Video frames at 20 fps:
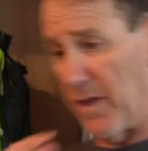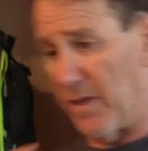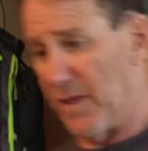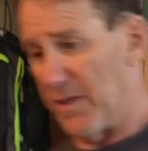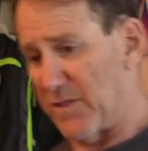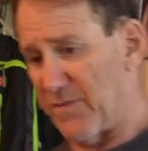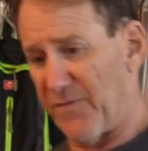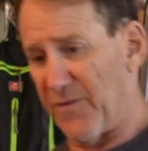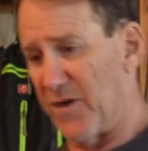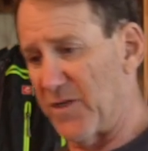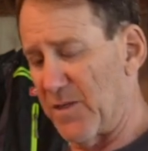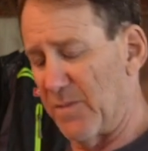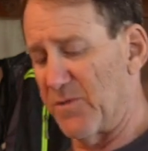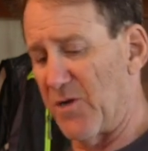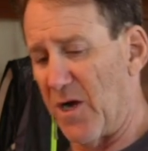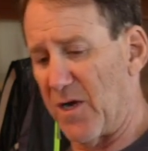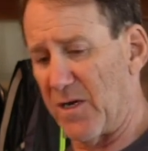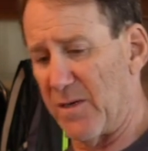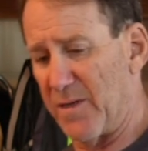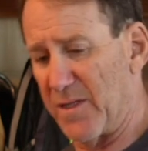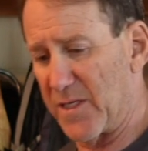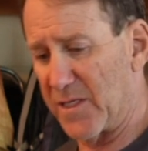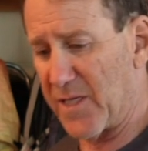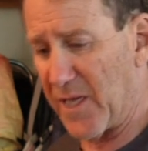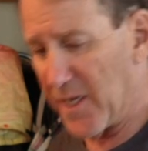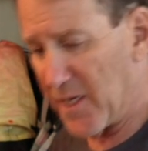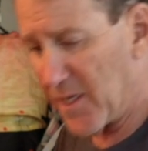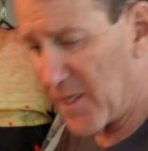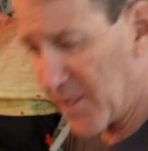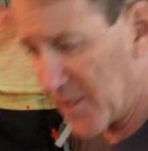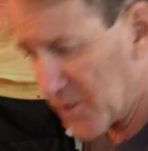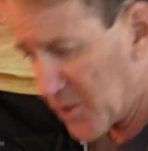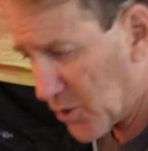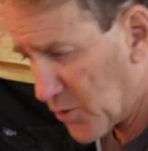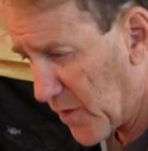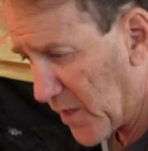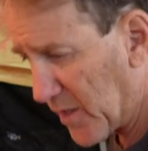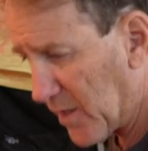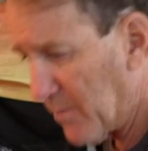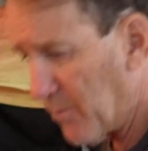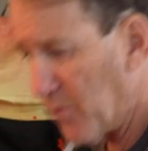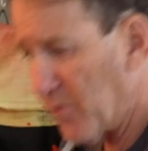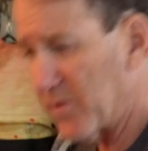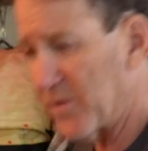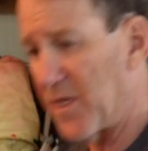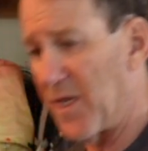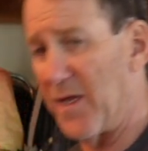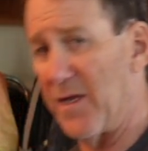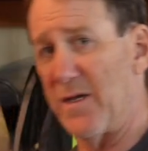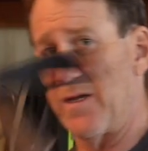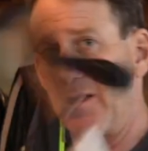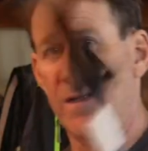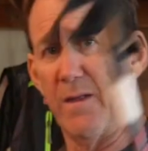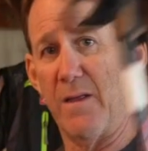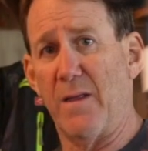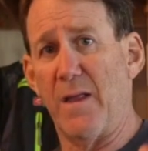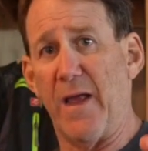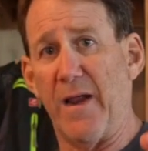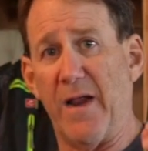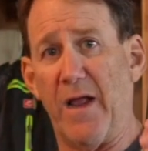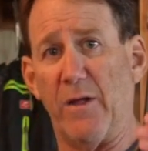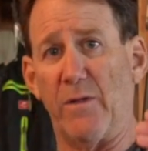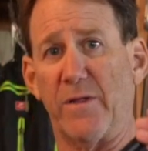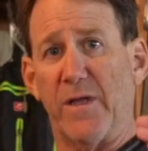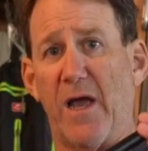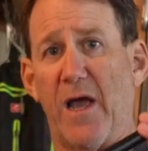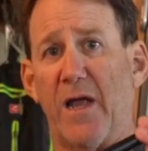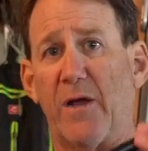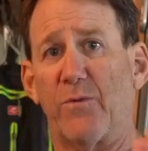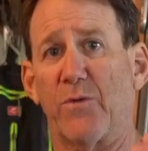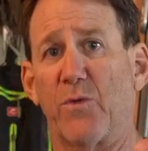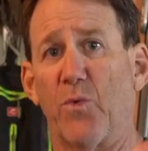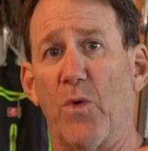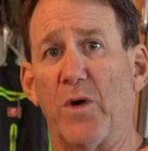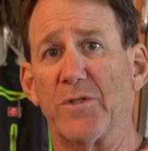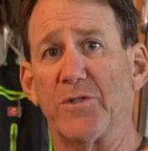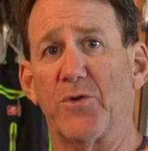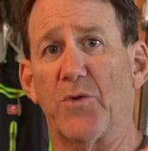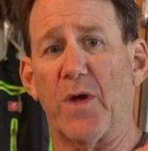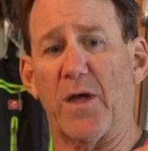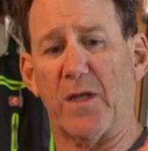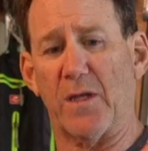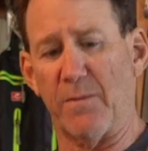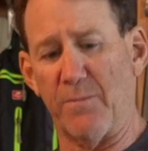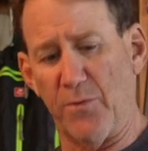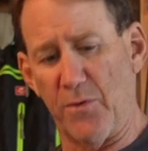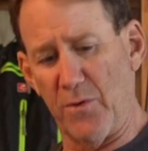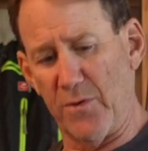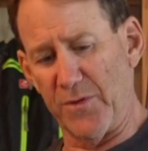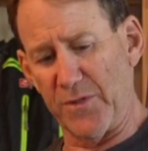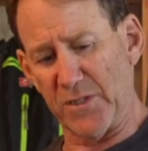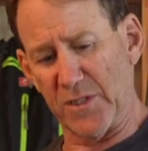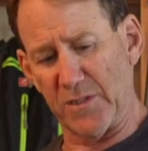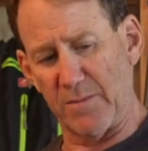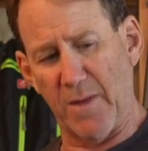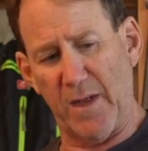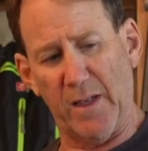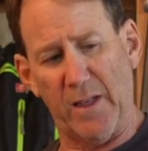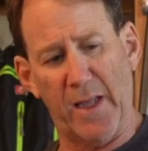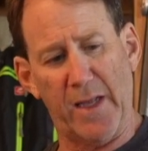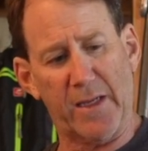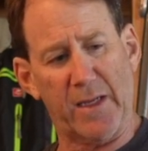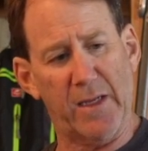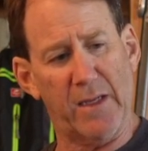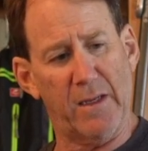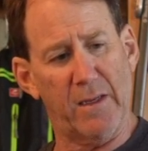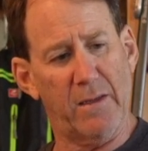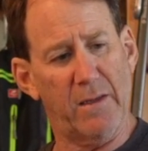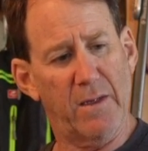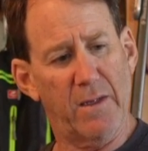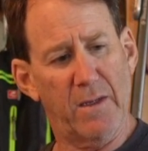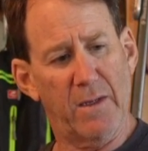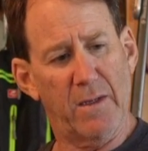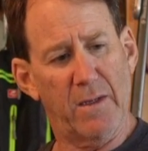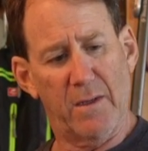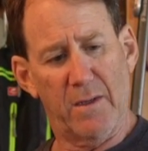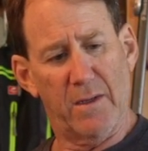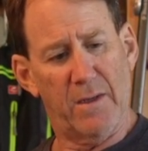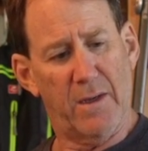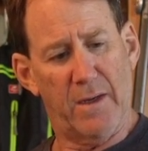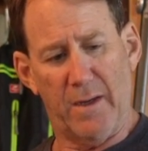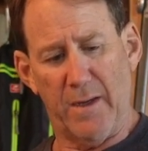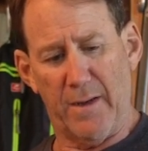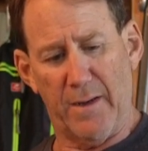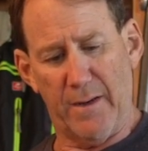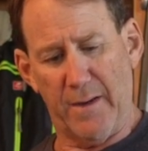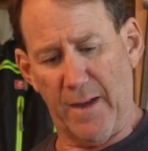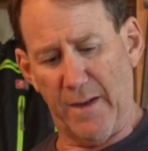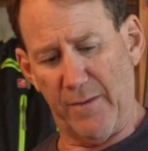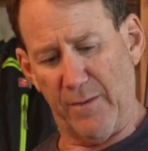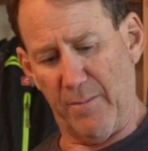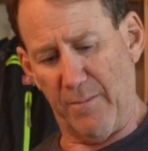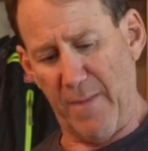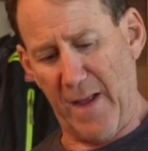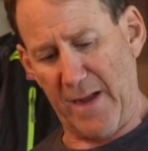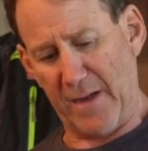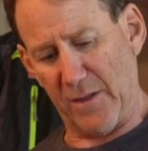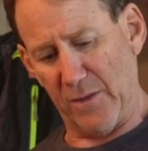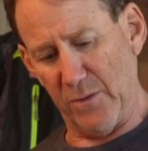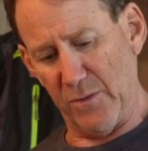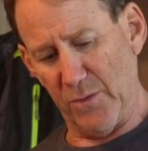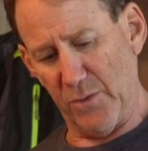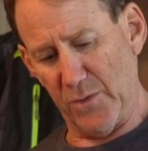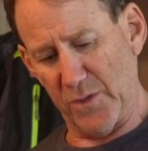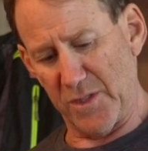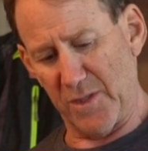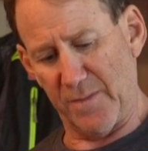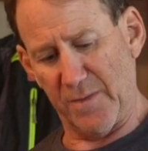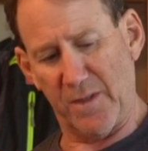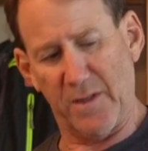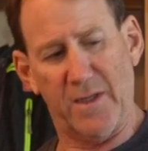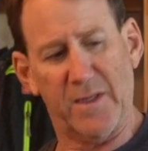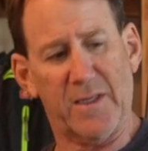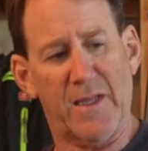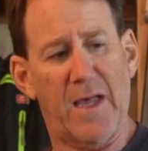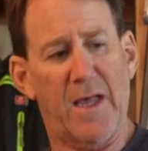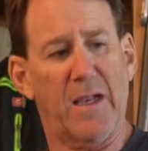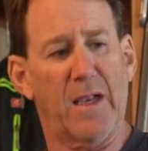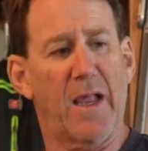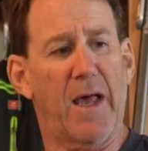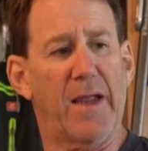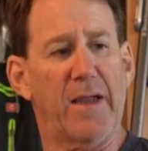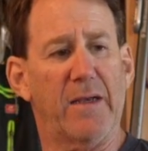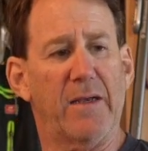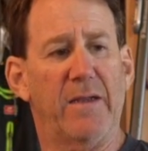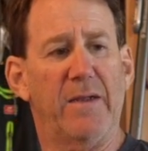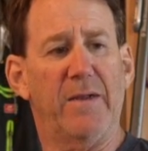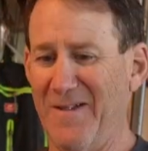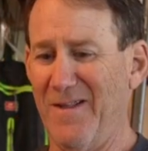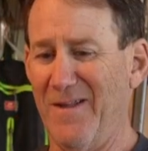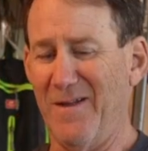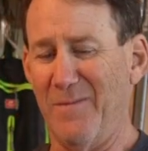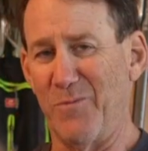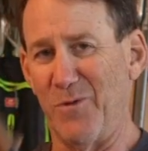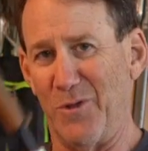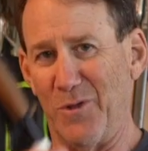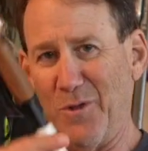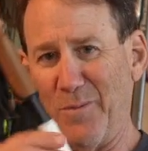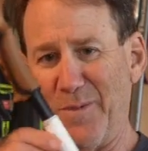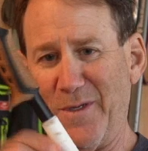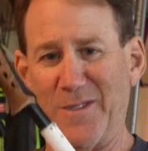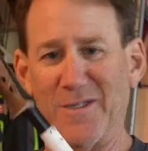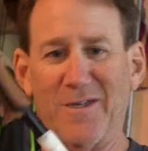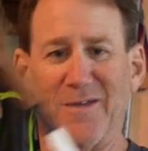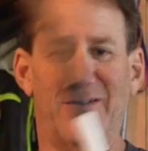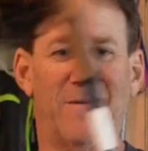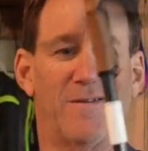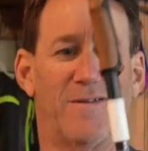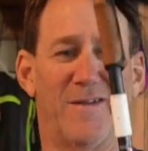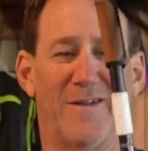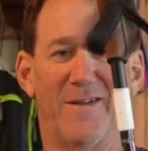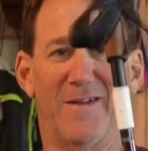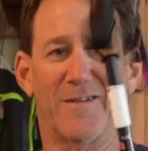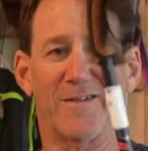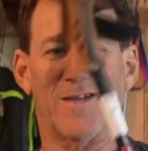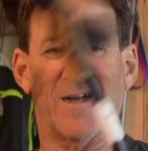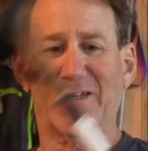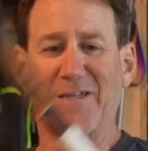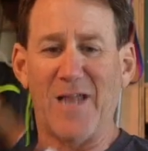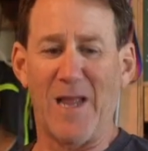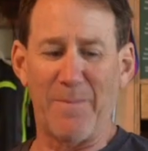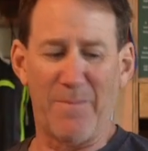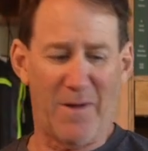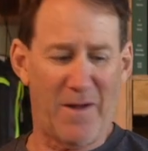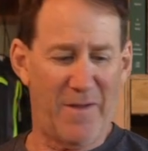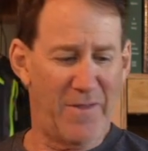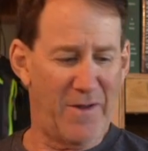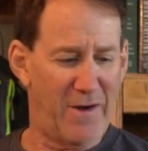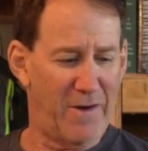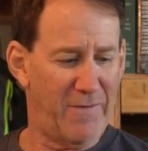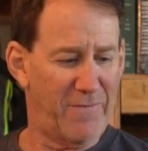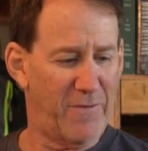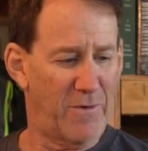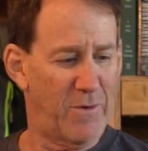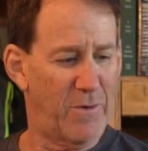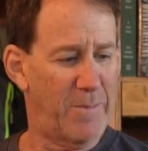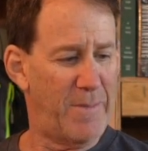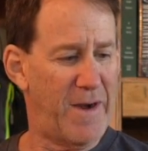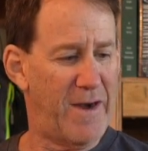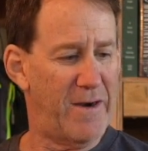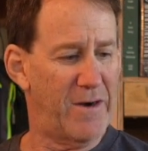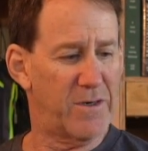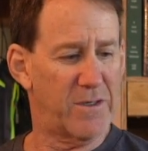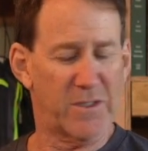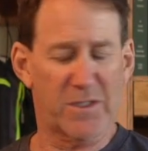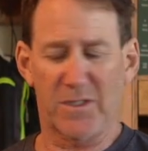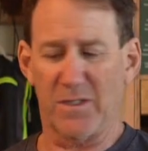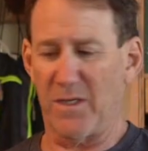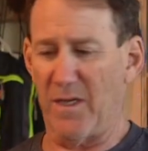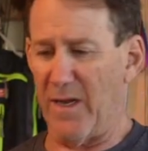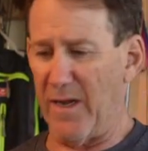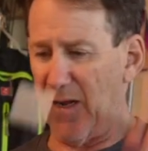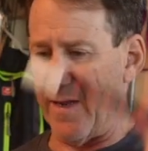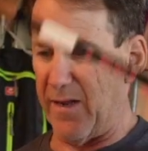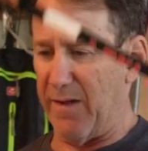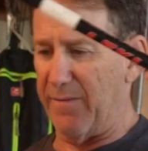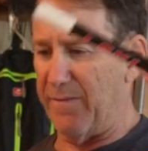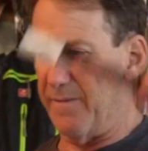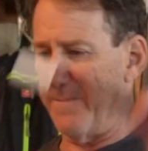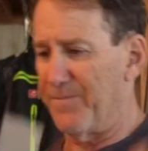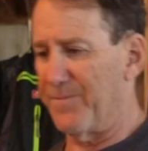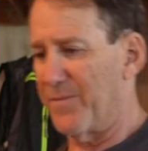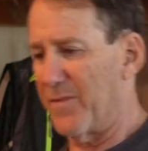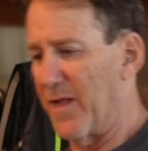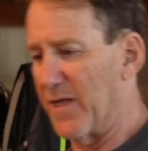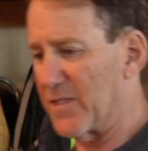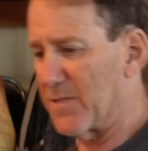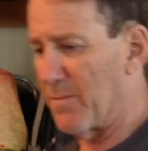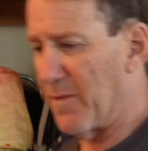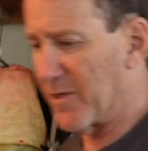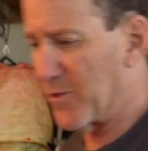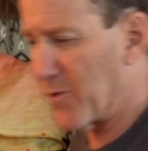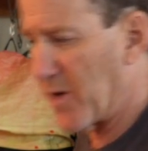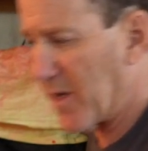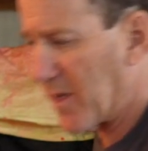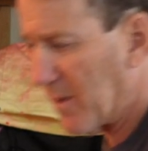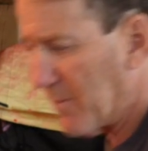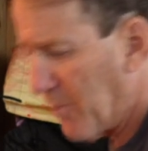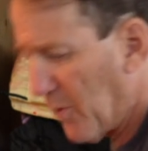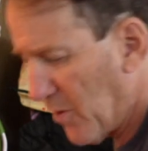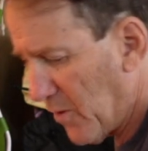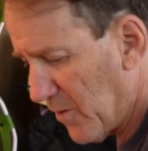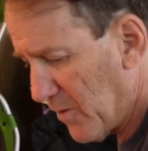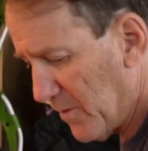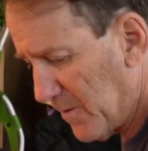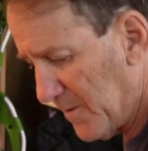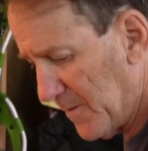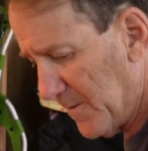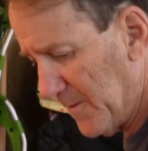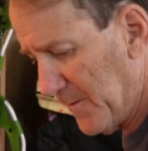As far as I'm talking about the tent, it is a trekking pole tent, and I only hike with one trekking pole. This is my Lecky, I don't know, Macaloo or something like that, light. Put a little piece of duct tape on there for repairs, and that's my trekking pole.